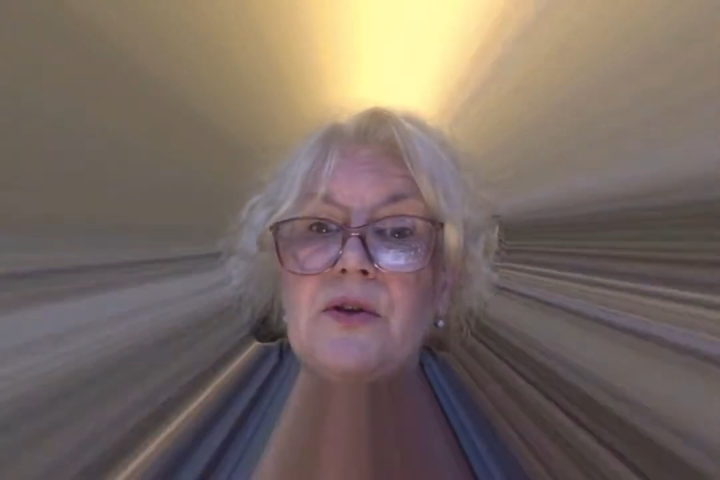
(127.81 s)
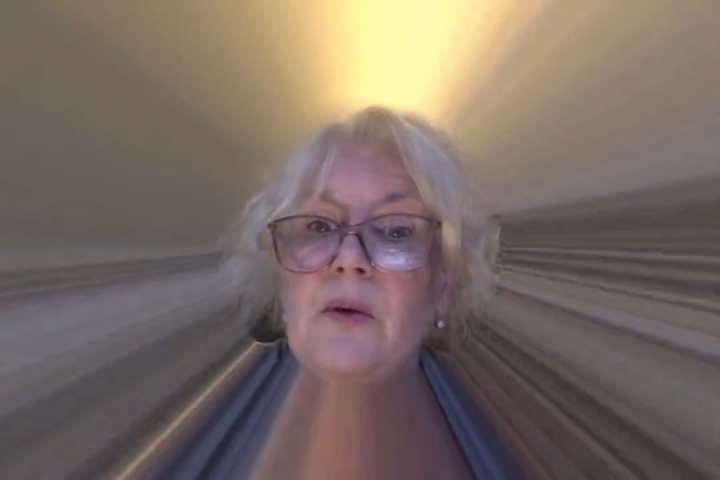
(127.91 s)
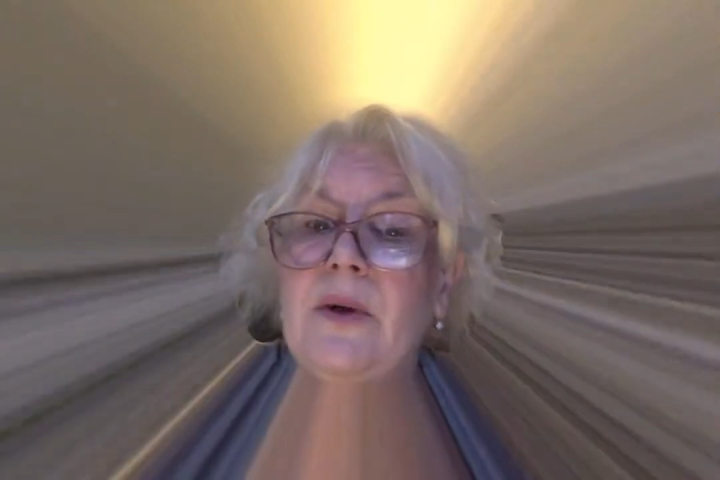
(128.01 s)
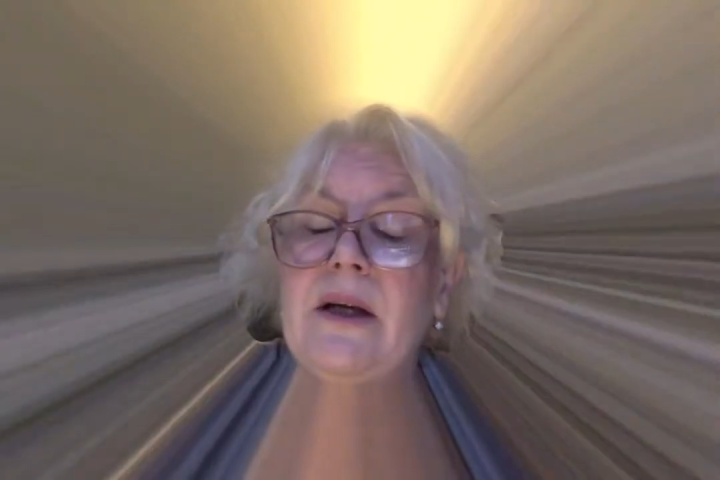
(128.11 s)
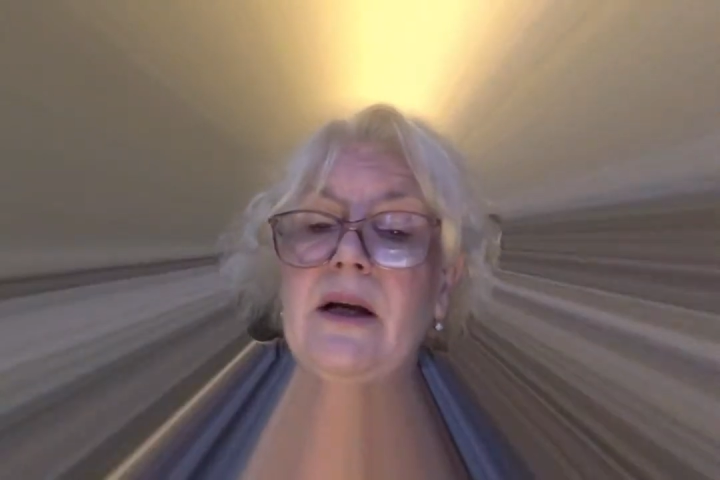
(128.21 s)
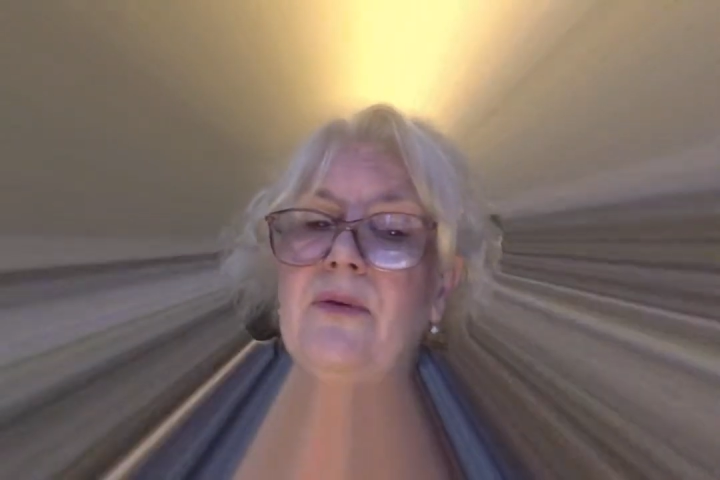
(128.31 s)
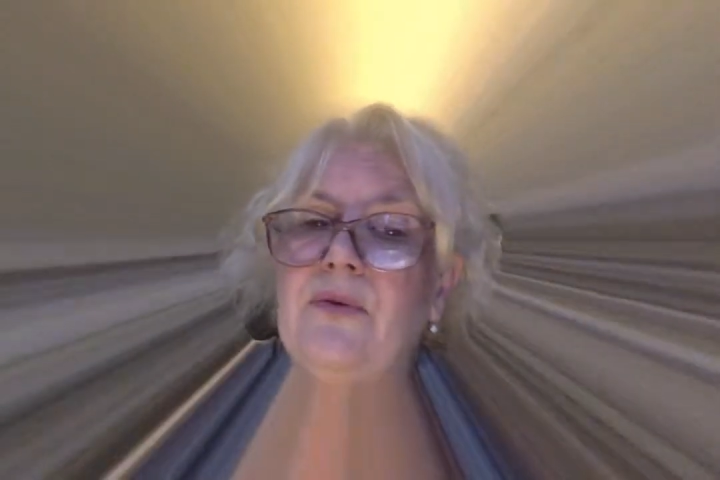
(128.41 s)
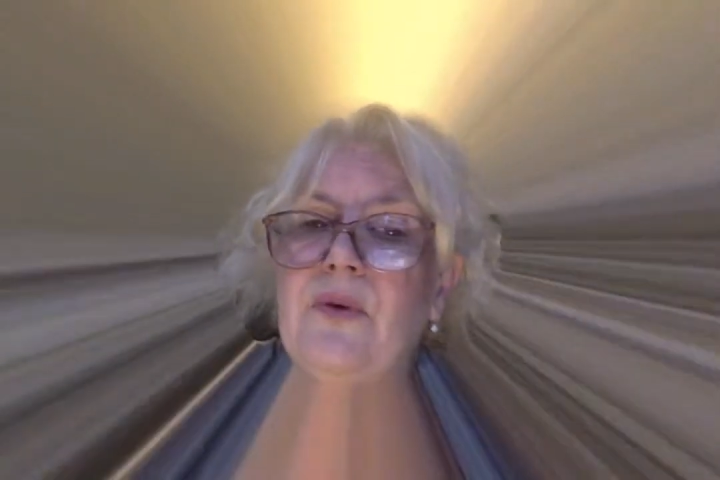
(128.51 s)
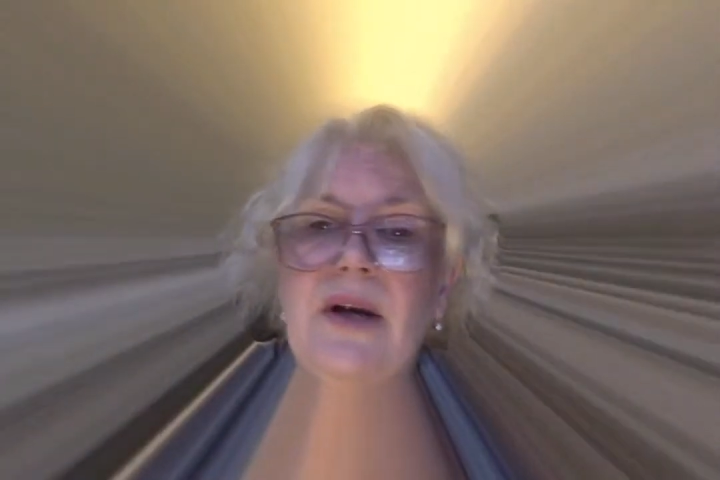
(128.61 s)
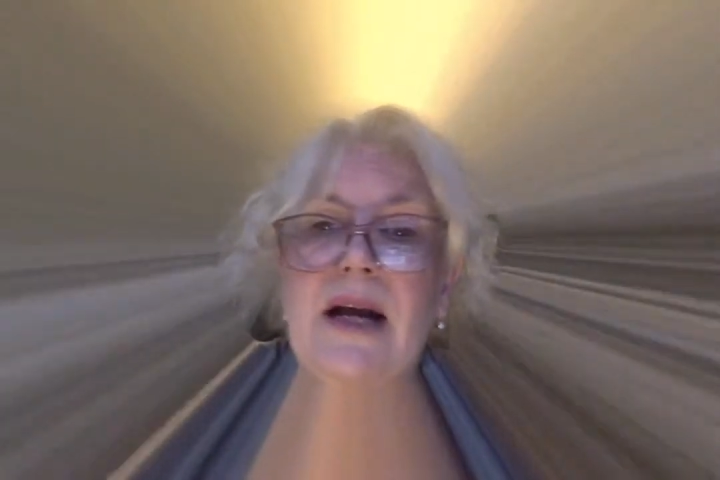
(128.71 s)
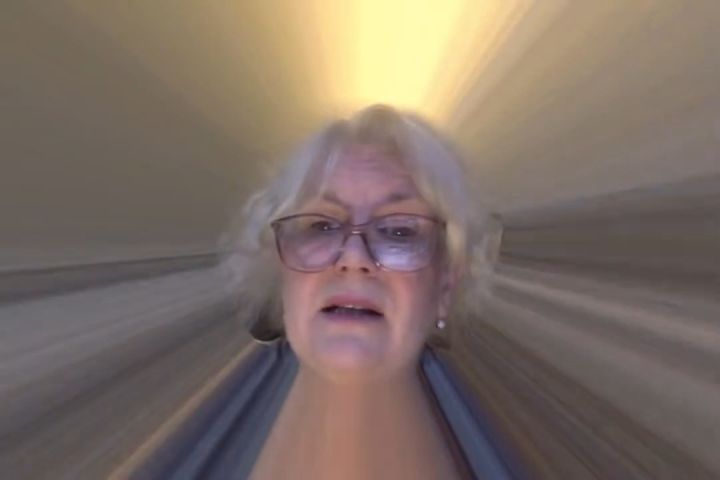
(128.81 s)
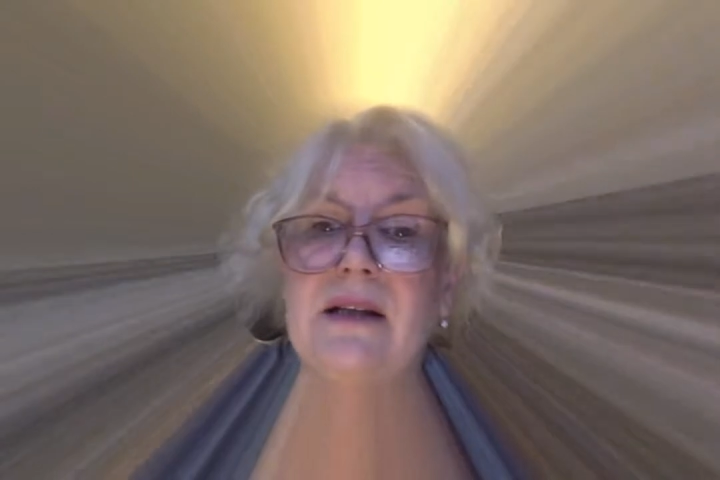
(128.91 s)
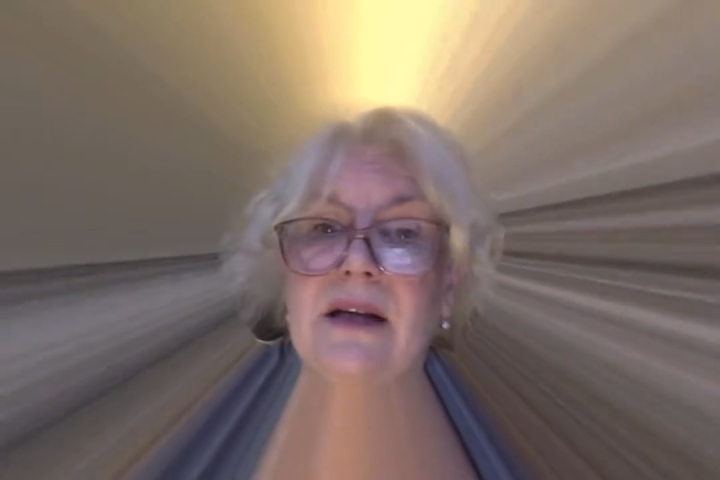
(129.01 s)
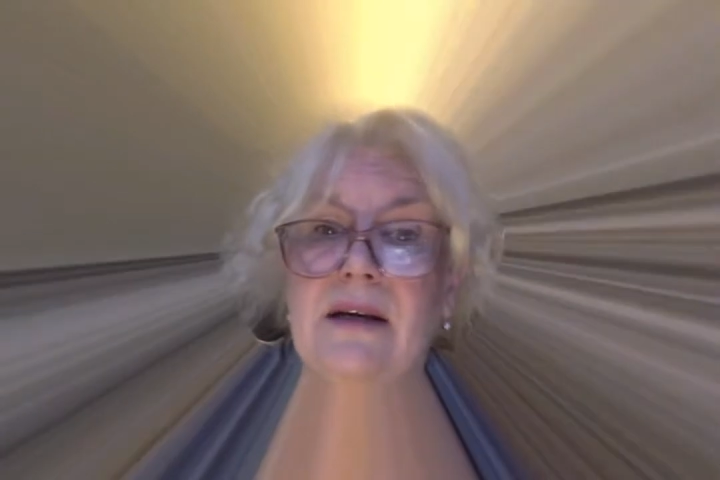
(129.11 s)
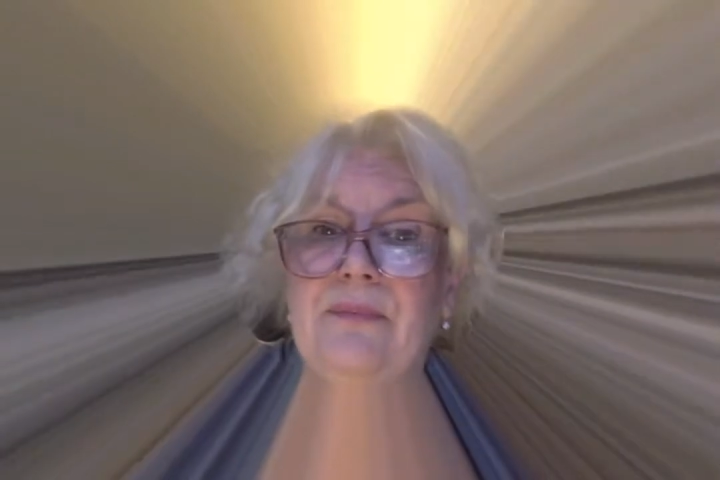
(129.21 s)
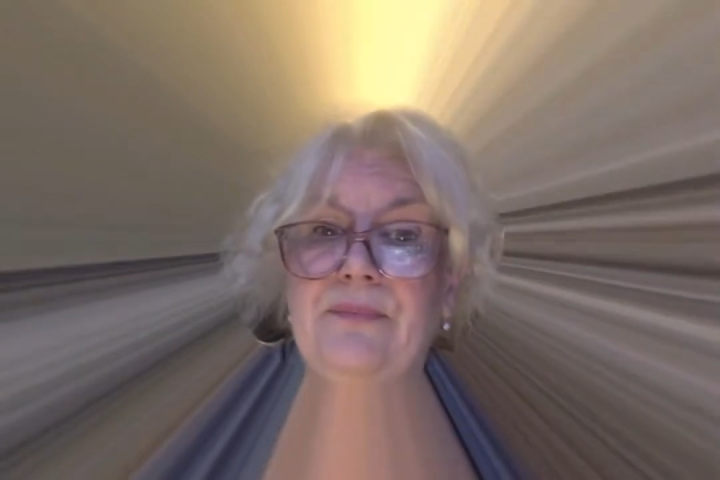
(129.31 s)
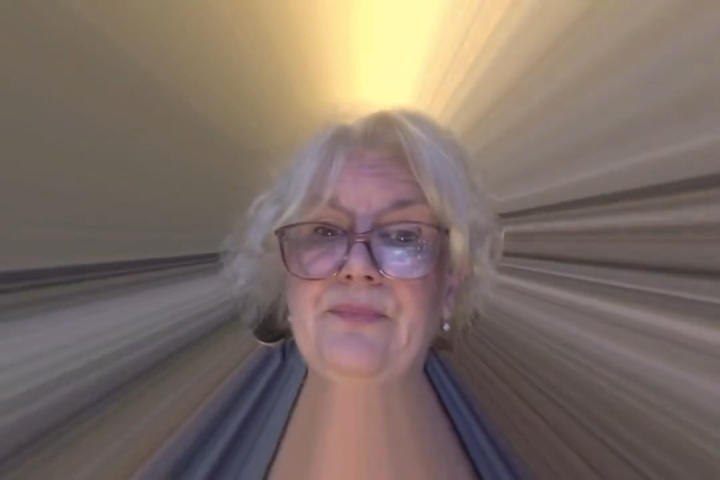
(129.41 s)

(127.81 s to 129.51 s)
so that we can get through the next thing.